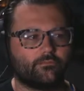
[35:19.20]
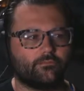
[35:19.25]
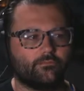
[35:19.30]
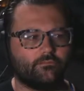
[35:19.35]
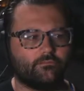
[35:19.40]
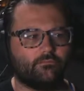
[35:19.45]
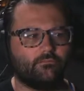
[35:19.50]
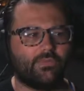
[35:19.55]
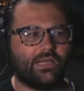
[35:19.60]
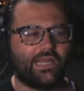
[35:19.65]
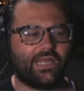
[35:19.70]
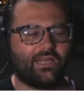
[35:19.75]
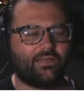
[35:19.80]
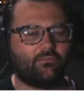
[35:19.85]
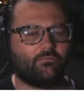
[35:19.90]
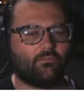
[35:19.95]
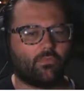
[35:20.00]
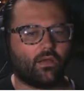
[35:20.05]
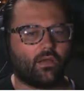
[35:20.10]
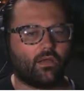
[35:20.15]
Blah
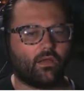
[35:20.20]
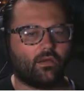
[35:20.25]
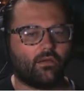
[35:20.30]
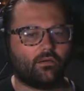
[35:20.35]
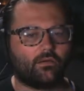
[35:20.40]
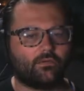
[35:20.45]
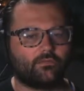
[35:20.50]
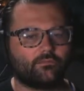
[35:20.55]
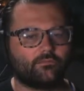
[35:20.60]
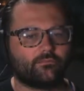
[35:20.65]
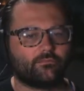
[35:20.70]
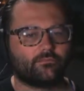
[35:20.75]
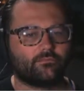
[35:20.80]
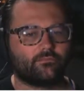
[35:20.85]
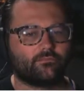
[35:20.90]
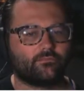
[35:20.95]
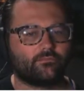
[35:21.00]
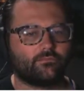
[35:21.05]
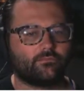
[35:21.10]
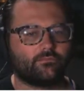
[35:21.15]
blah.
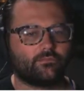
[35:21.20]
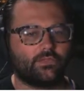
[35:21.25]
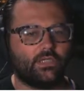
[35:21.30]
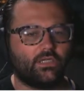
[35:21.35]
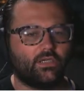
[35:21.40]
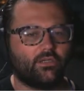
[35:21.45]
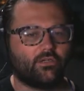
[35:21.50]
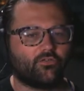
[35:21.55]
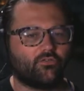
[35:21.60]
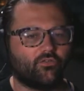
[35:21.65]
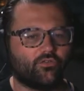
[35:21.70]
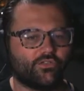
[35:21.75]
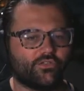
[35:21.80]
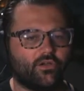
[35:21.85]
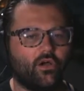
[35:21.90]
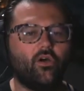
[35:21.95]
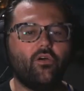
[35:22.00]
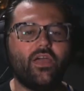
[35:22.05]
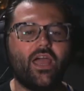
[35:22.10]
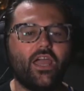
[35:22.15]
Girls.
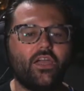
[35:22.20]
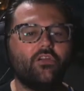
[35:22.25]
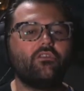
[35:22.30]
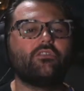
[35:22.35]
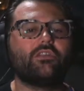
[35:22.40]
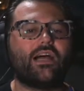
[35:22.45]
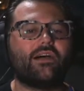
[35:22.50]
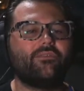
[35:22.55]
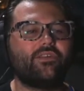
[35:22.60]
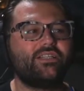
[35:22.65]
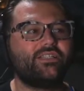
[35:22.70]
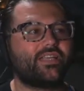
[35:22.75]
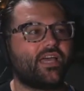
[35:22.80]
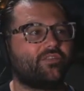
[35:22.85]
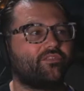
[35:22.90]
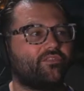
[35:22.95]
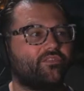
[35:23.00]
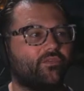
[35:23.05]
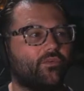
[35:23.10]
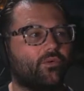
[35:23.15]
Oh yeah, you're loving
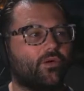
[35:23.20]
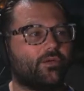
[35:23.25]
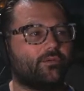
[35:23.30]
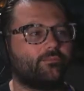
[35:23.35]
Death's Door.